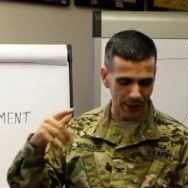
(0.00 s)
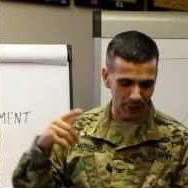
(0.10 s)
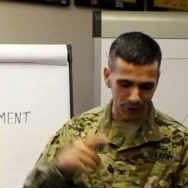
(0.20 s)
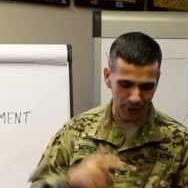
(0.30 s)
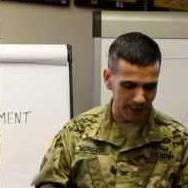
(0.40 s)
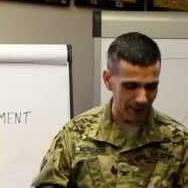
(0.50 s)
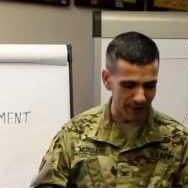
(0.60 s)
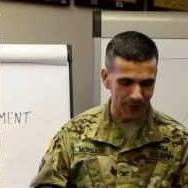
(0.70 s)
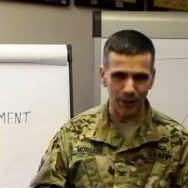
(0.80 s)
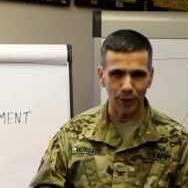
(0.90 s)
the LT
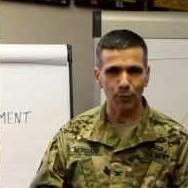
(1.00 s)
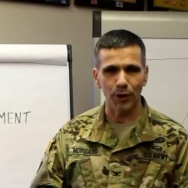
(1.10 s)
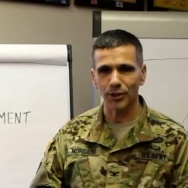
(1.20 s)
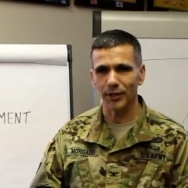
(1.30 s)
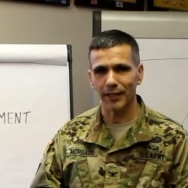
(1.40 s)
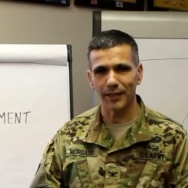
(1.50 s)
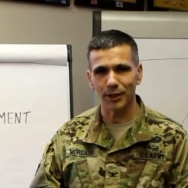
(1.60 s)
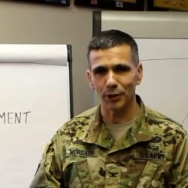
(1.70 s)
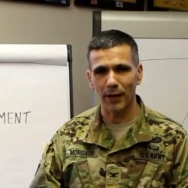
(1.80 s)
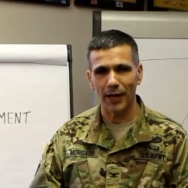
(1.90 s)
is present at the
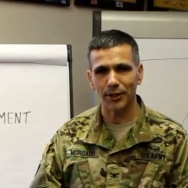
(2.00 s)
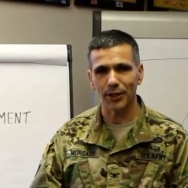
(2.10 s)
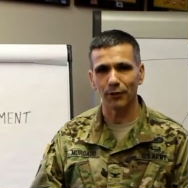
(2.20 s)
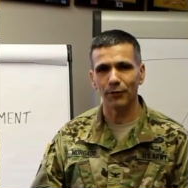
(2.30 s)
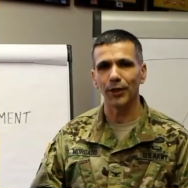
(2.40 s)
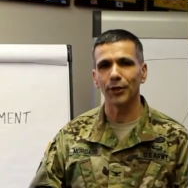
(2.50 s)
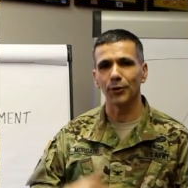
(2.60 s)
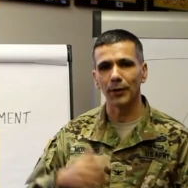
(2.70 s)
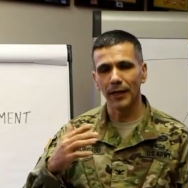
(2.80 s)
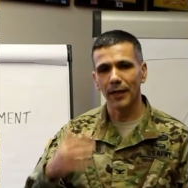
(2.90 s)
dispatching of the
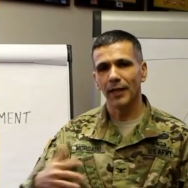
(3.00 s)
vehicle.